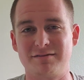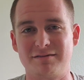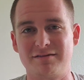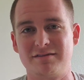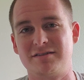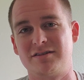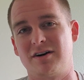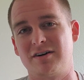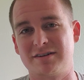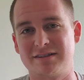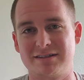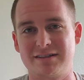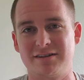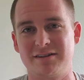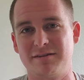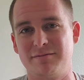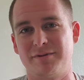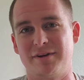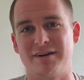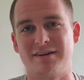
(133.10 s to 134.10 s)
Dog's still
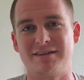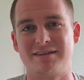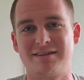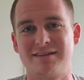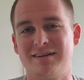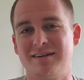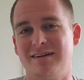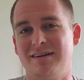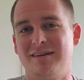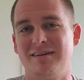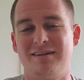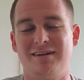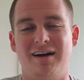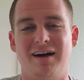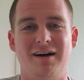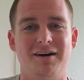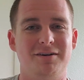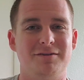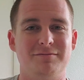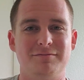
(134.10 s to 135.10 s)
in place.
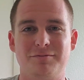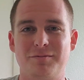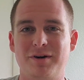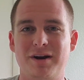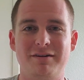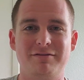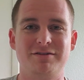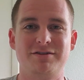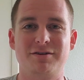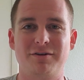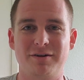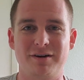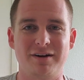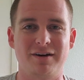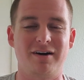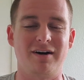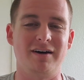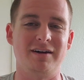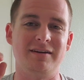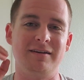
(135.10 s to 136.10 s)
Whatever's going
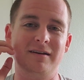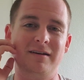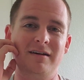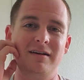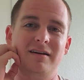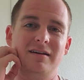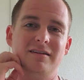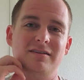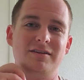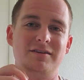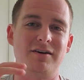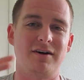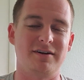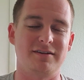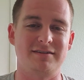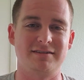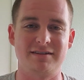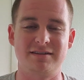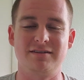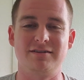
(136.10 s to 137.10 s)
on, the
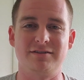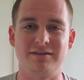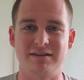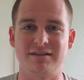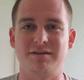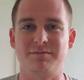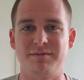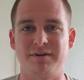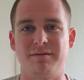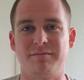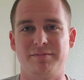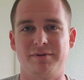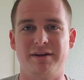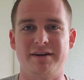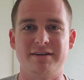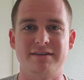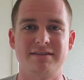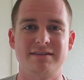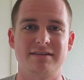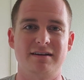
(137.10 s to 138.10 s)
dog still needs to be in
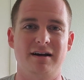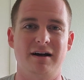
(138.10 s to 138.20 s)
place.